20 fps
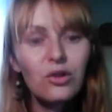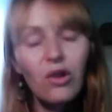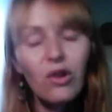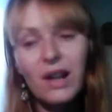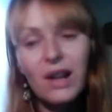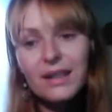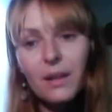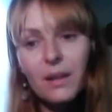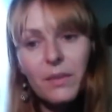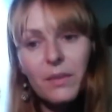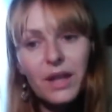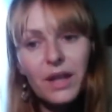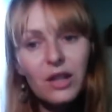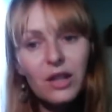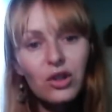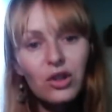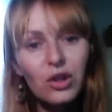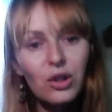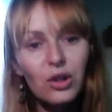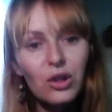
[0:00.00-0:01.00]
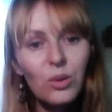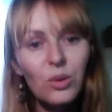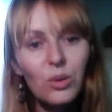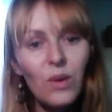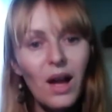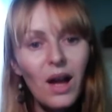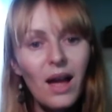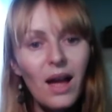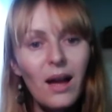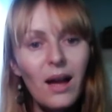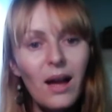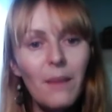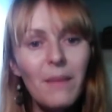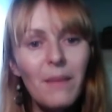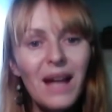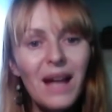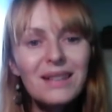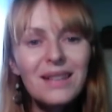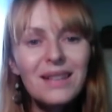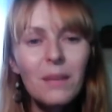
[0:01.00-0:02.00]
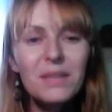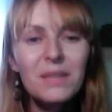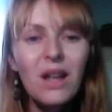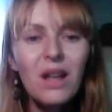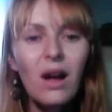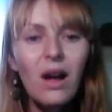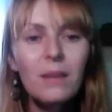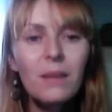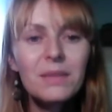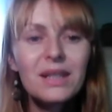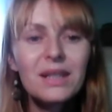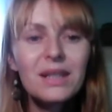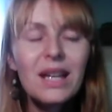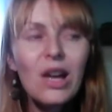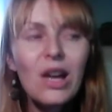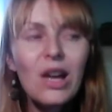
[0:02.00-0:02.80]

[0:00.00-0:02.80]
try something new, and sometimes,